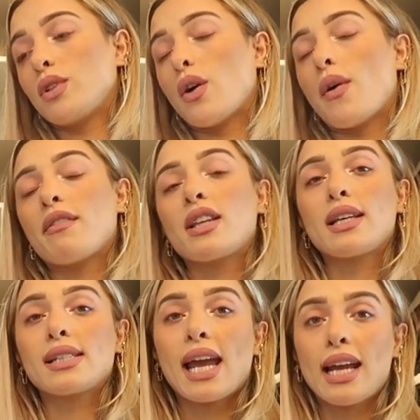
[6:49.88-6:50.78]
you know,
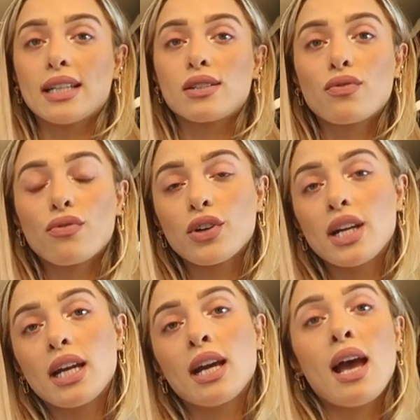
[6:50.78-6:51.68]
everything is
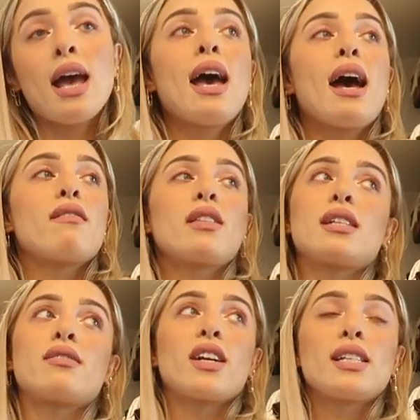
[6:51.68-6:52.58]
hands-free. Everything
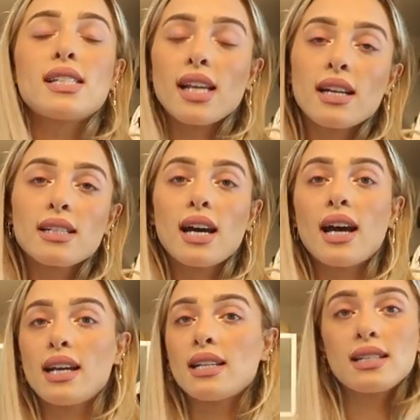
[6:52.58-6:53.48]
is very
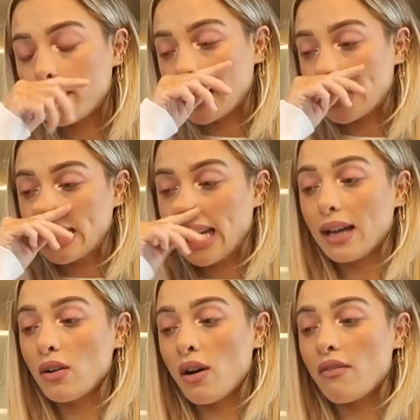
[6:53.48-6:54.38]
sanitized. The
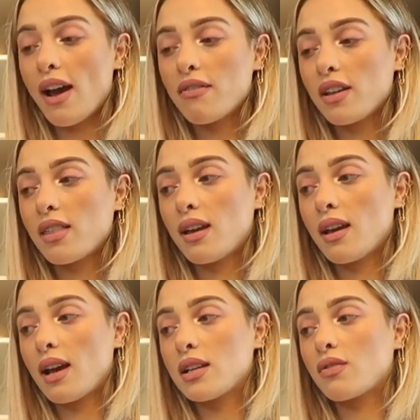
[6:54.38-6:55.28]
scale of
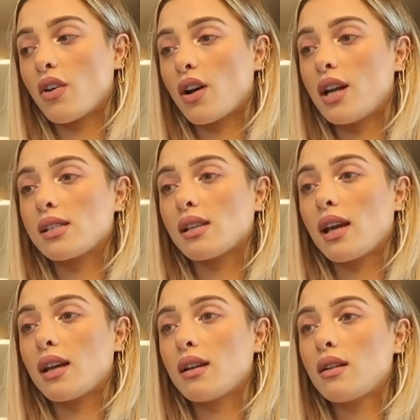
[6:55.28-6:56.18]
everything as far as
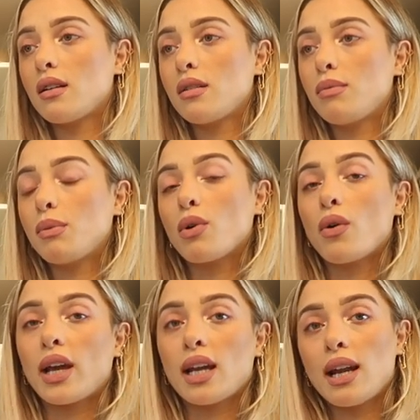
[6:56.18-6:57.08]
like people
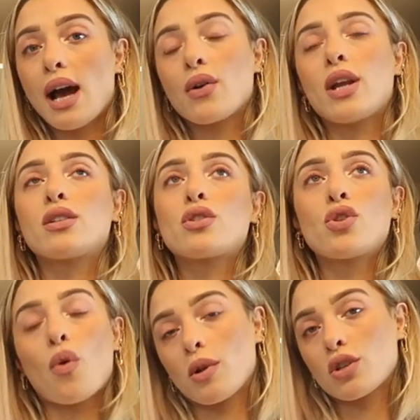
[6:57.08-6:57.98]
going in and out is
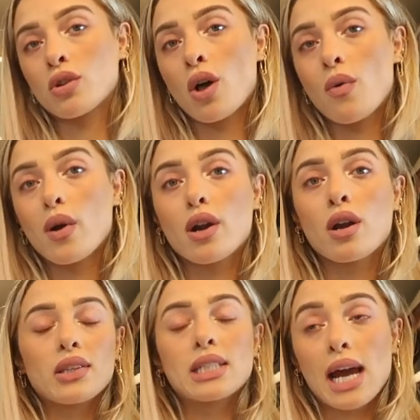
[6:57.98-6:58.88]
so much
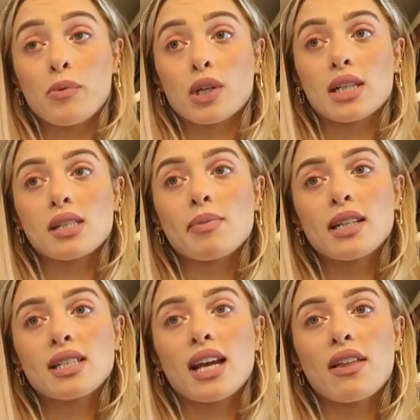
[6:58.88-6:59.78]
lower. The time we're gonna
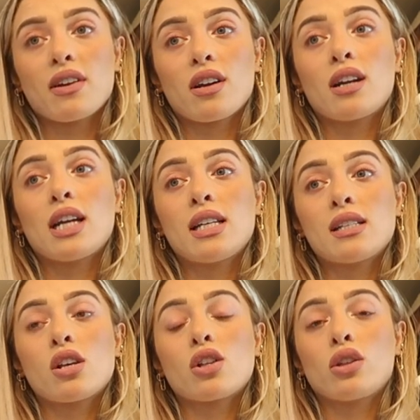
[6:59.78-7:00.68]
spend together
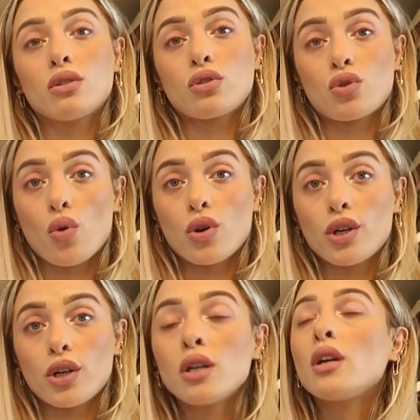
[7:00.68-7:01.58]
is
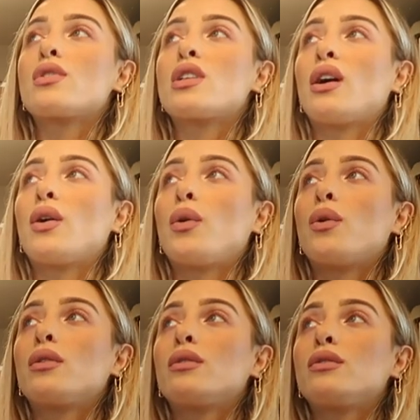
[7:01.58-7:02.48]
shorter.
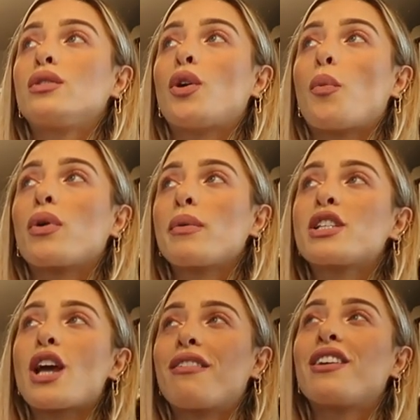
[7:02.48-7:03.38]
So, you know, pretty
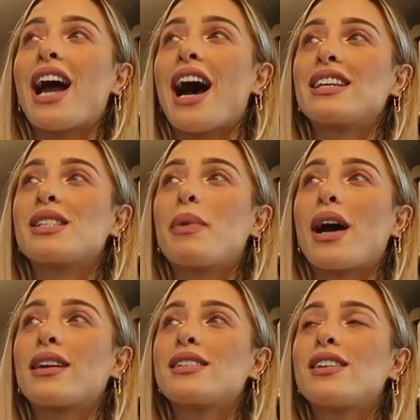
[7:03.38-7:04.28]
much every
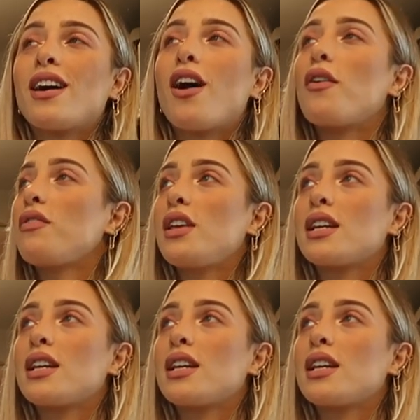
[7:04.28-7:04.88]
aspect of